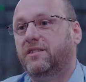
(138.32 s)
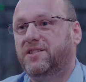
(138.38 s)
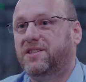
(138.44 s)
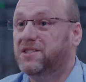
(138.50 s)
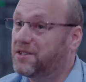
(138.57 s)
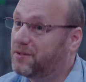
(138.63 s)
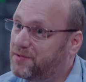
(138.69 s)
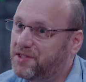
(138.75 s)
The
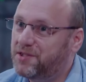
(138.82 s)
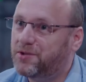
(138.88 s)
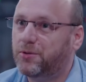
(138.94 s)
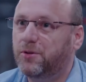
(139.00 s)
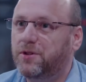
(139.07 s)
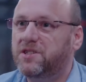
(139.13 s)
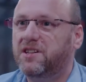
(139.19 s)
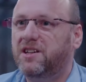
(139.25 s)
plot was
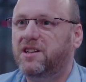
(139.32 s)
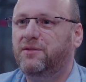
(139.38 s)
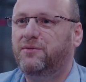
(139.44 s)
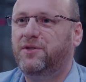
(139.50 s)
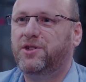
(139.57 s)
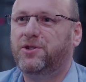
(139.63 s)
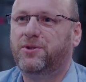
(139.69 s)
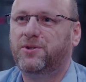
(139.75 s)
written by
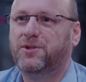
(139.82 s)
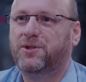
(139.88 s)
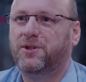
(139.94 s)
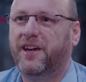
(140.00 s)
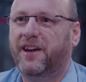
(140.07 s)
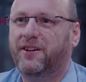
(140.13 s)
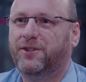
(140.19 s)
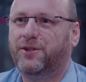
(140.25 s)
David Cage,
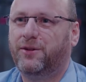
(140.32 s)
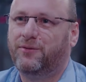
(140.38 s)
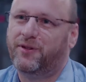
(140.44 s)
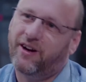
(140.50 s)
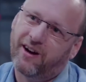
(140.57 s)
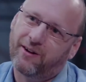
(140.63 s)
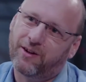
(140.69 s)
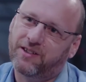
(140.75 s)
the
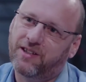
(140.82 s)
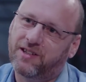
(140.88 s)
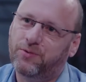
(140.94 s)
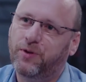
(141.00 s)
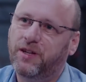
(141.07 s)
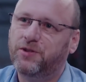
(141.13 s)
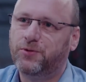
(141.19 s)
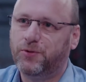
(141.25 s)
founder of Quantic
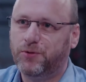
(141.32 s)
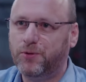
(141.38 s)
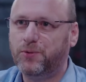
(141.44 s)
Dream